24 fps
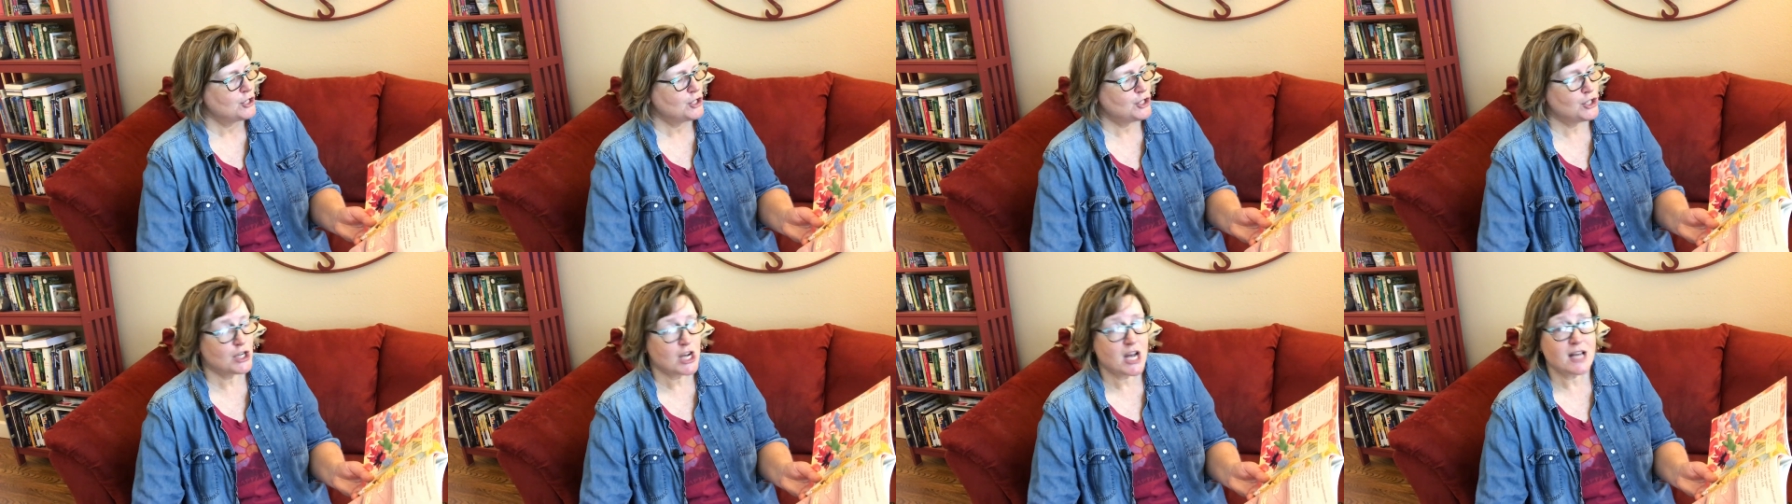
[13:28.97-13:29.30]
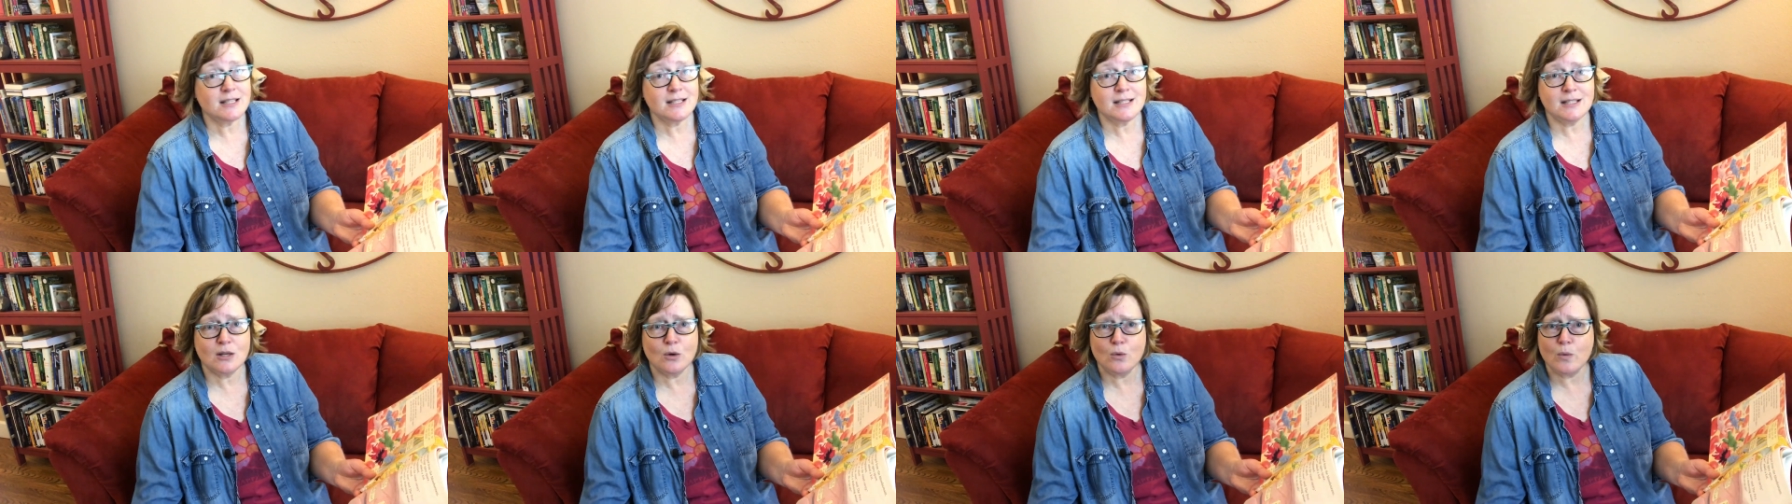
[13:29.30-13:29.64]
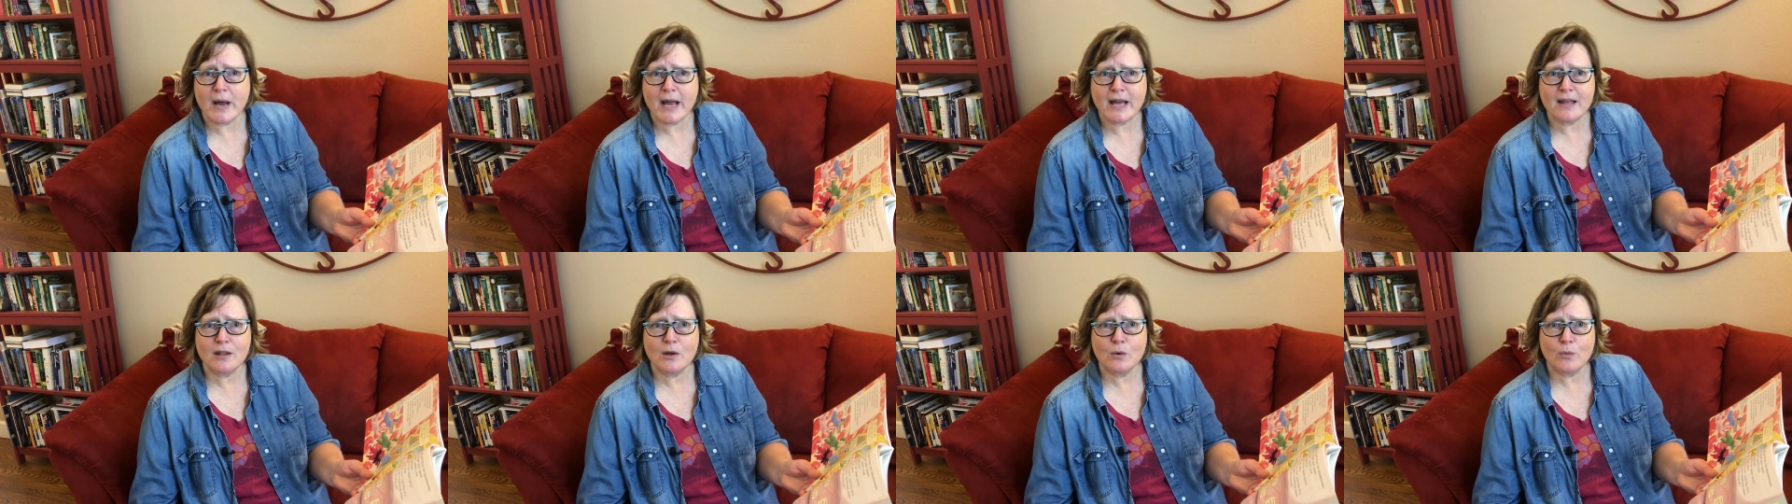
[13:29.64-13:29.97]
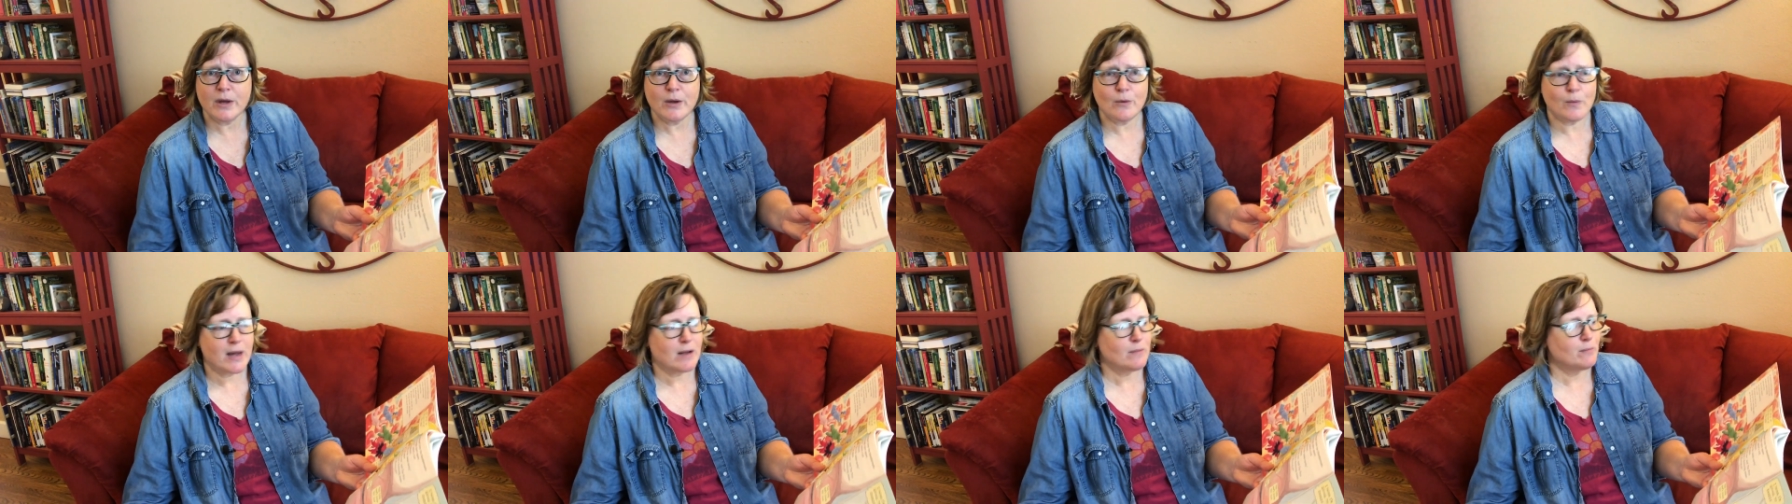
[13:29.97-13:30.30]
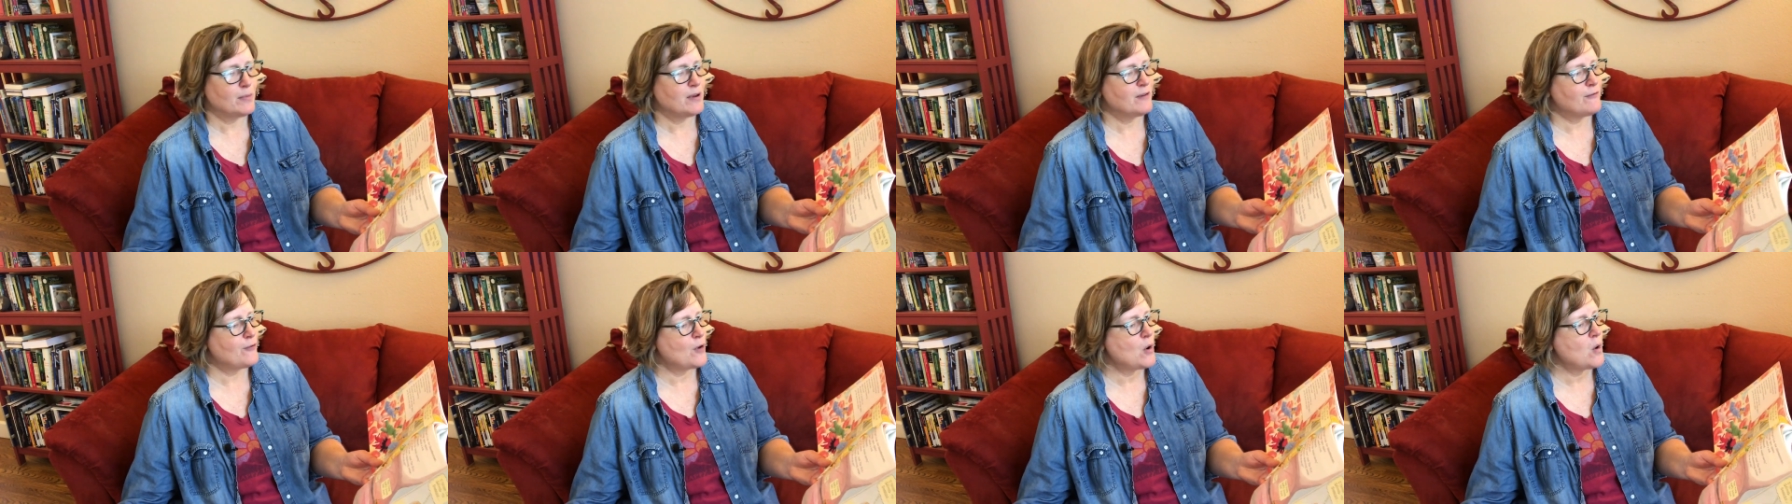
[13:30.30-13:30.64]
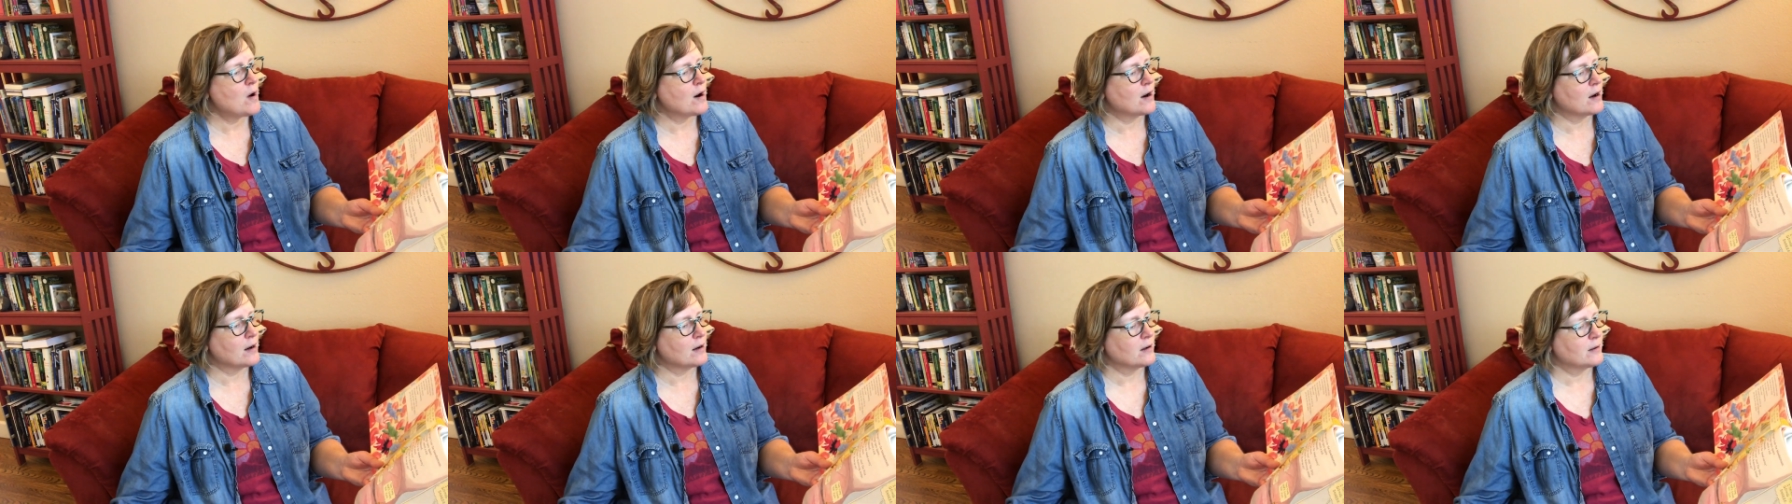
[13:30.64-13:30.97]
just the way that we went
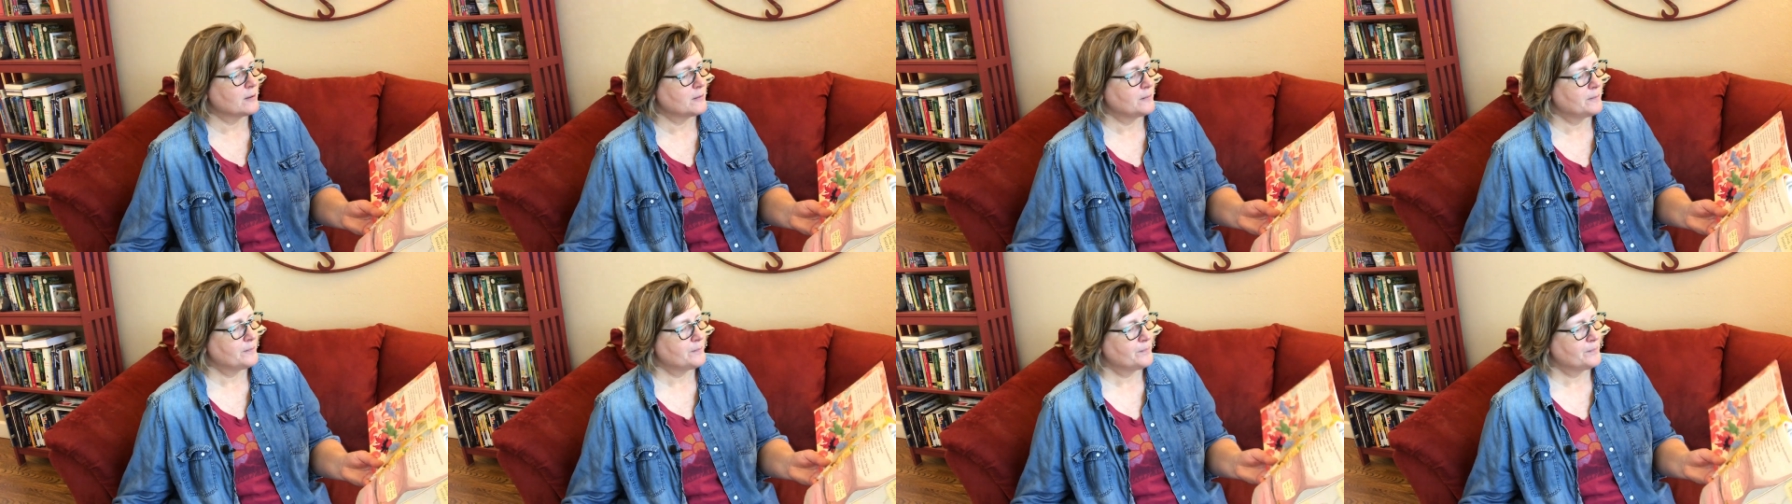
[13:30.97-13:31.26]
before.